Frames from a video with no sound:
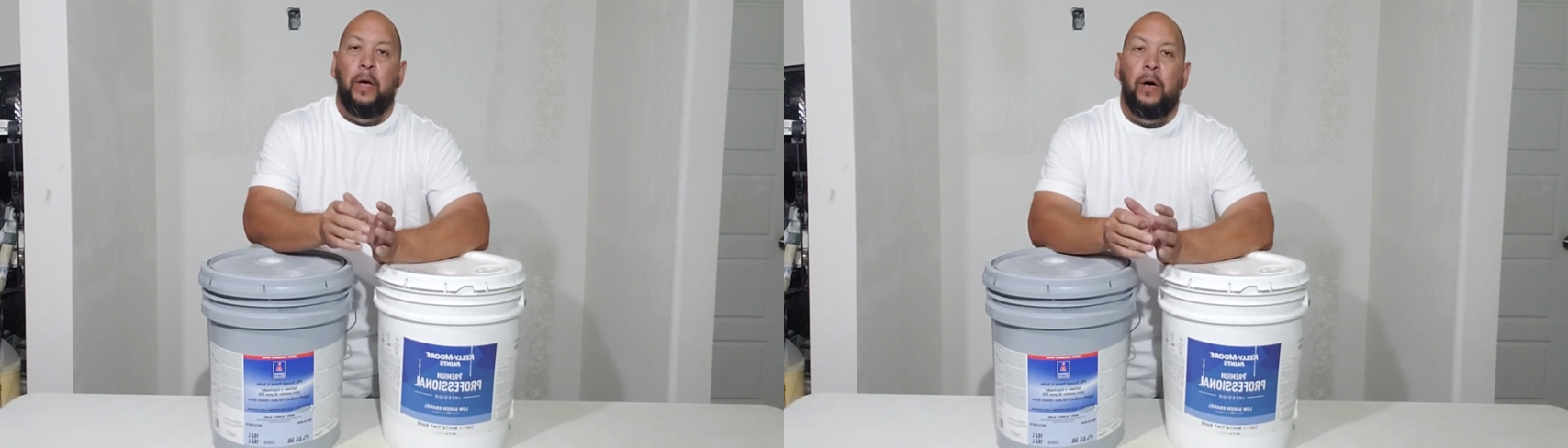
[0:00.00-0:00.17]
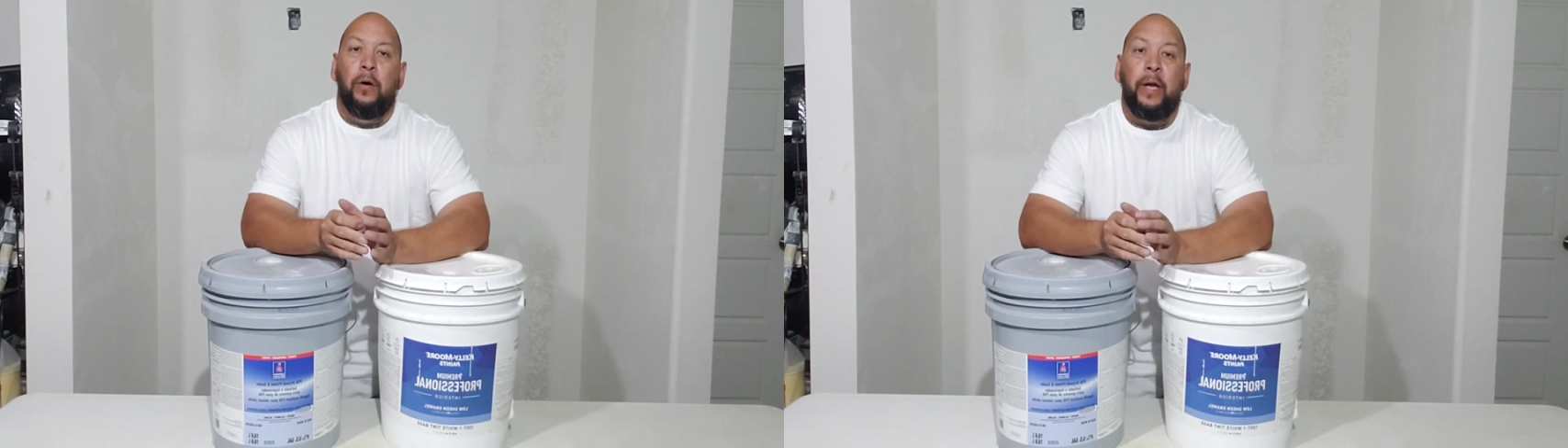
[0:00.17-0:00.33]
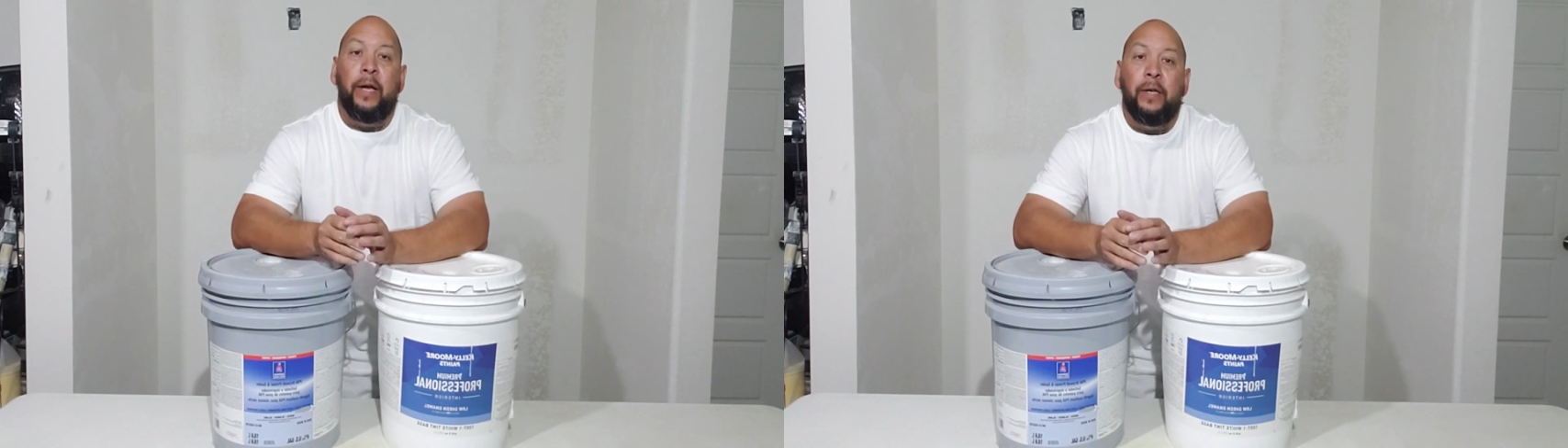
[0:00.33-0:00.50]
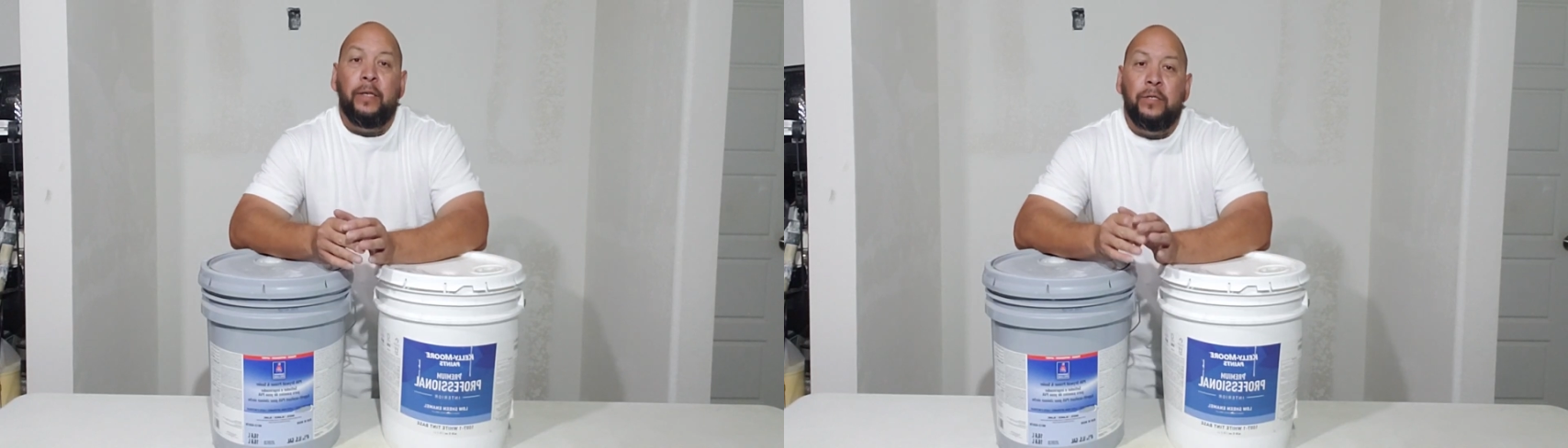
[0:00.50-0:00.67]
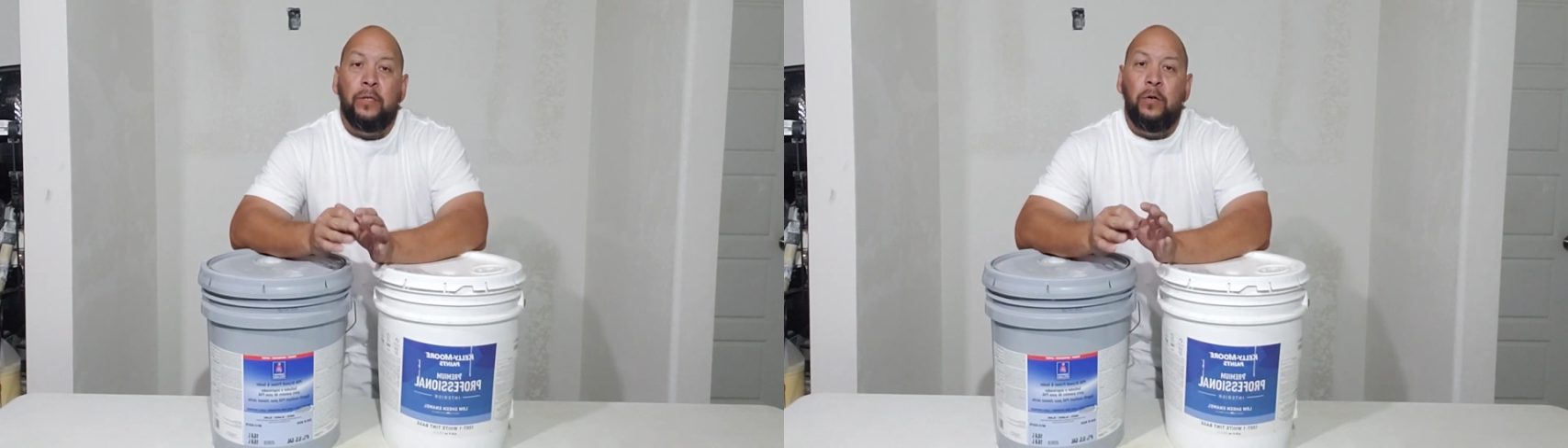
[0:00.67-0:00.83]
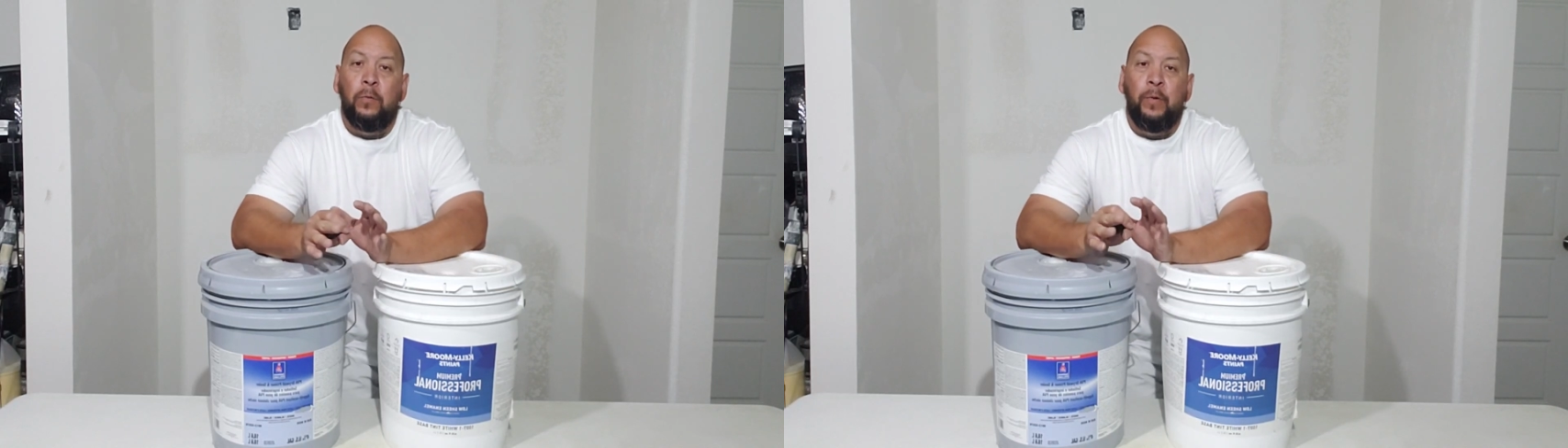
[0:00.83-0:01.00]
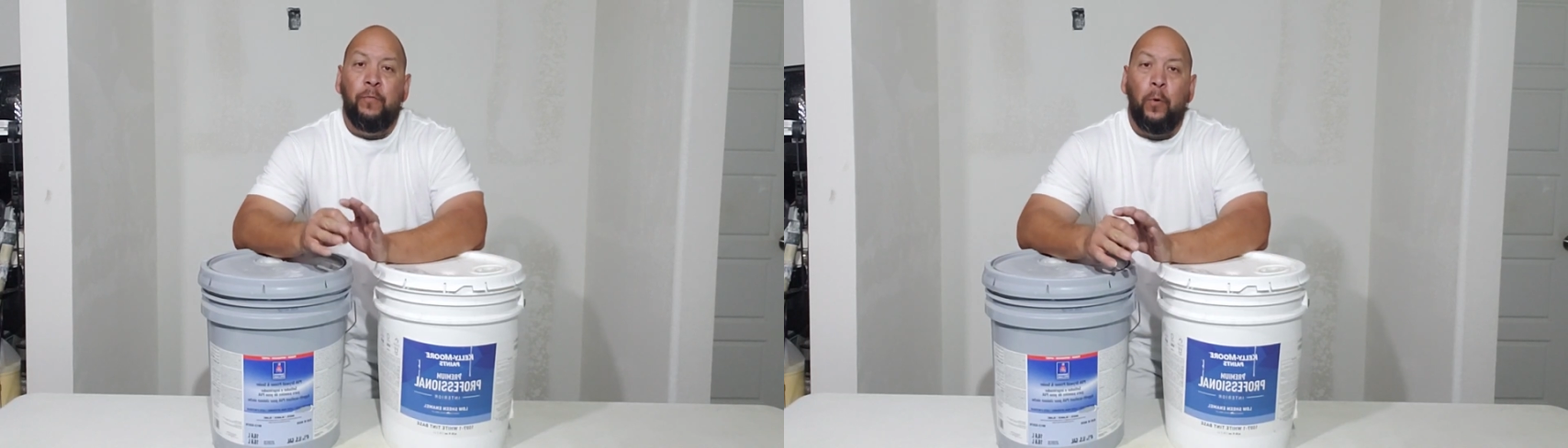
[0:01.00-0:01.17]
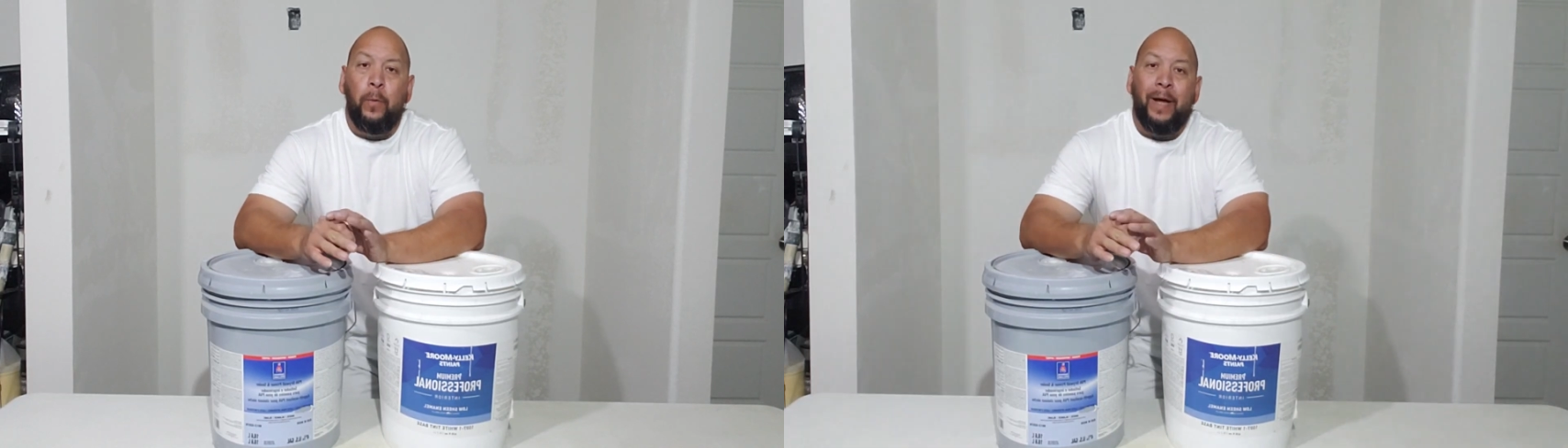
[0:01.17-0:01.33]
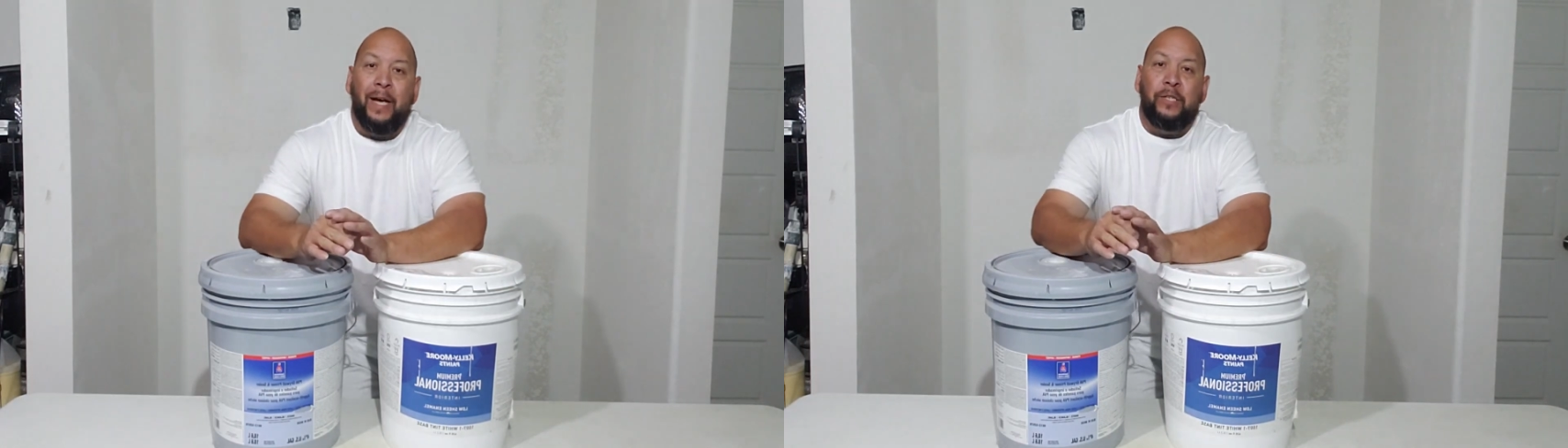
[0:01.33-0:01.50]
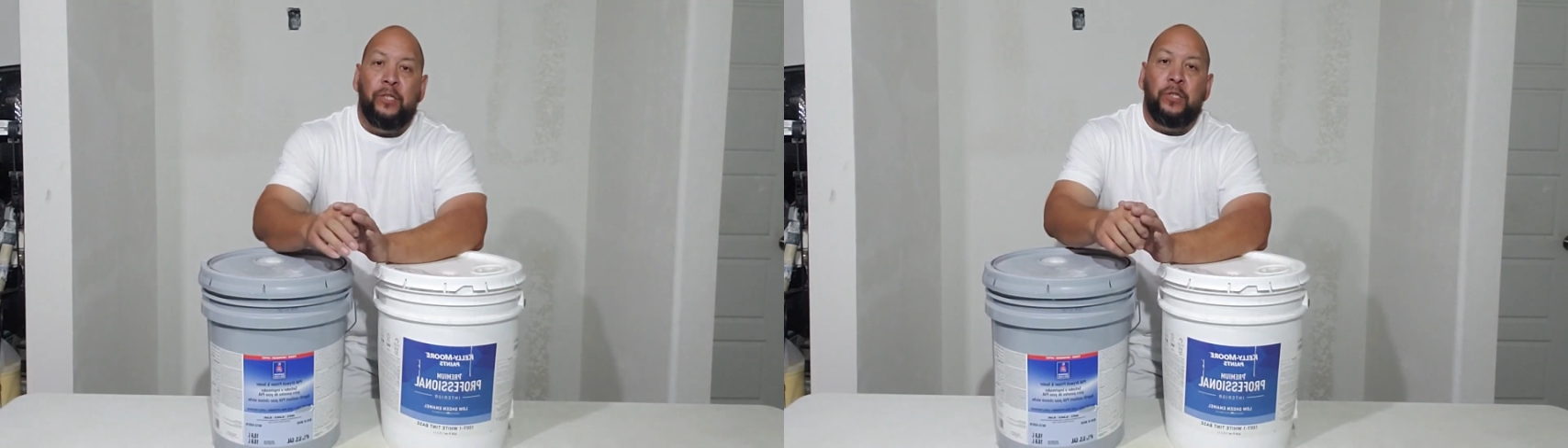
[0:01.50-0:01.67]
Okay, so before we actually